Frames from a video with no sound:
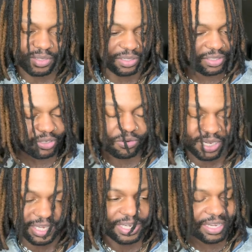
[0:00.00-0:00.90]

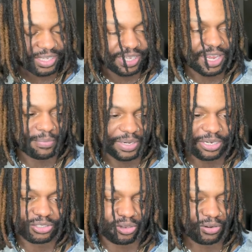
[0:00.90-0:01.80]
Okay, yeah, he came in
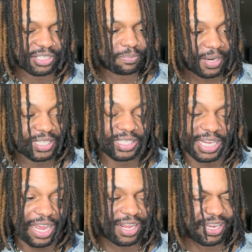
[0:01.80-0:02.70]
there talking spicy.
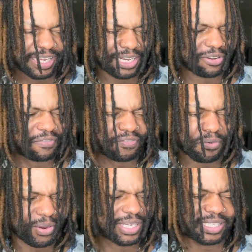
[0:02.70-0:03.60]
Again, the
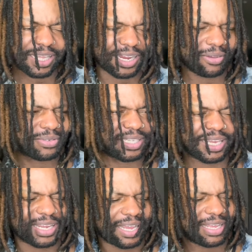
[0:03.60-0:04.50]
voice, like, I was
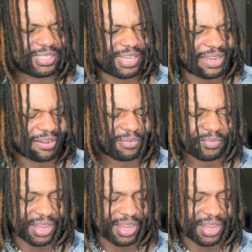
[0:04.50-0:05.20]
like, God damn.